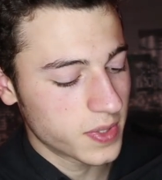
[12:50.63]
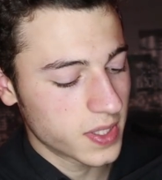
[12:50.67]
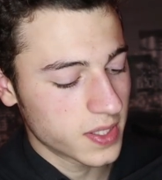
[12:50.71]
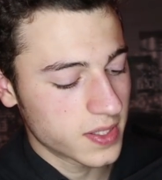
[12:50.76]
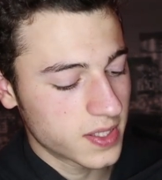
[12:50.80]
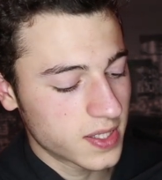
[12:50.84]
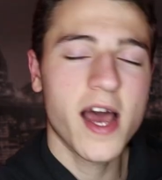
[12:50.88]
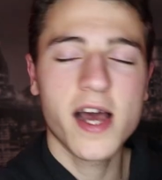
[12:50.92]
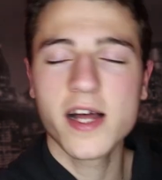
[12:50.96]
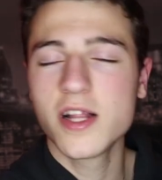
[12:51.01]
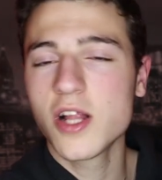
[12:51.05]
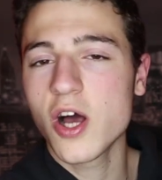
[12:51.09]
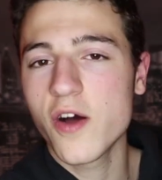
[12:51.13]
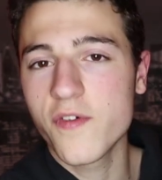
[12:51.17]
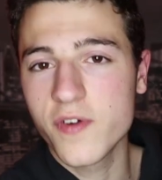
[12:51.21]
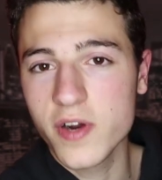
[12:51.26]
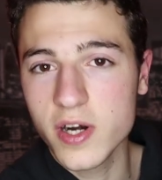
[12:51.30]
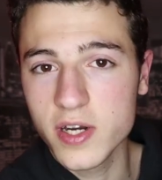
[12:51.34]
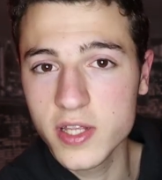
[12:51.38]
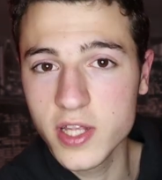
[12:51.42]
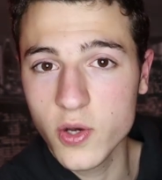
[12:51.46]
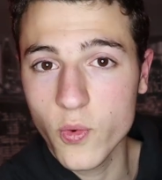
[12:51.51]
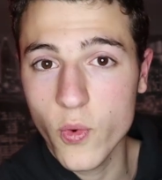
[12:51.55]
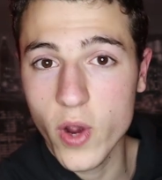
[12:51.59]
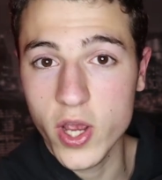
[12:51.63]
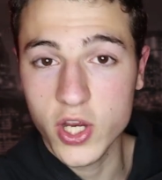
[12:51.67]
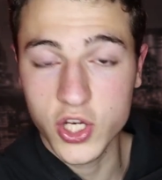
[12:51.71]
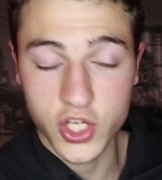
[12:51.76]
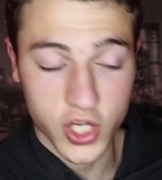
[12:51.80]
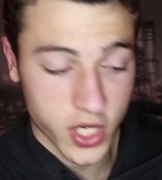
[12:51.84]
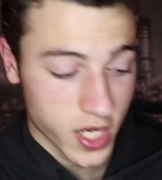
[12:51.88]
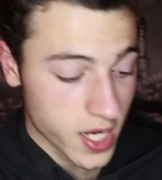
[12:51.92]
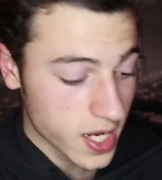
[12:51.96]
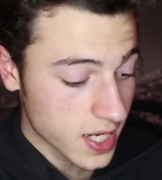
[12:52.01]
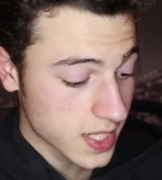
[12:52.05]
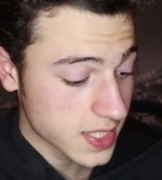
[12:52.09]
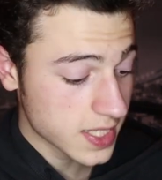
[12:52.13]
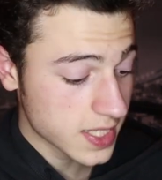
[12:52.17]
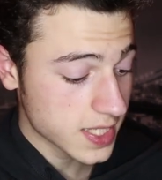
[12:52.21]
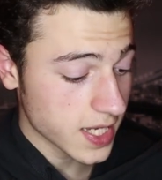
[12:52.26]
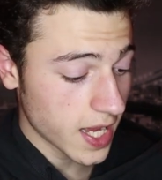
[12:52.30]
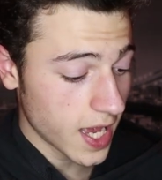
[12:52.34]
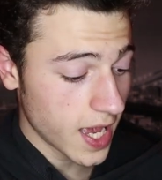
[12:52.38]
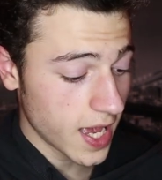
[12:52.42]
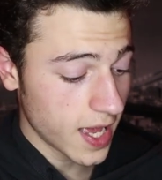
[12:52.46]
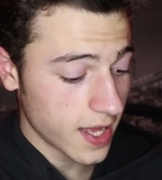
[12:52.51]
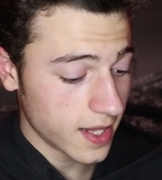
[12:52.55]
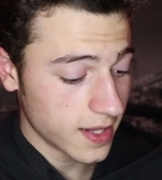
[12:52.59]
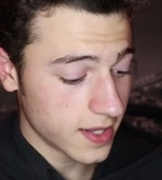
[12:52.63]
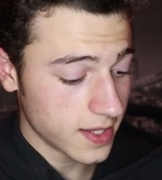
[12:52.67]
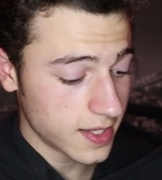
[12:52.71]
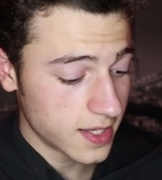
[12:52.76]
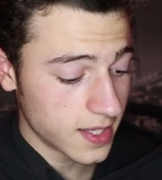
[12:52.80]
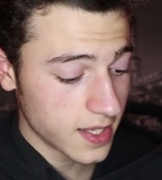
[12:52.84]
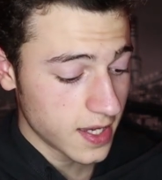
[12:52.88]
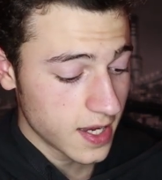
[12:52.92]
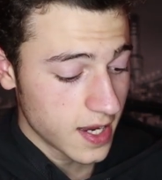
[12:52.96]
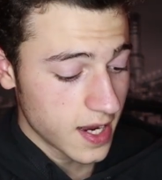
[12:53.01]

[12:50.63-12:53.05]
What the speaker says: but I love her the way she is, and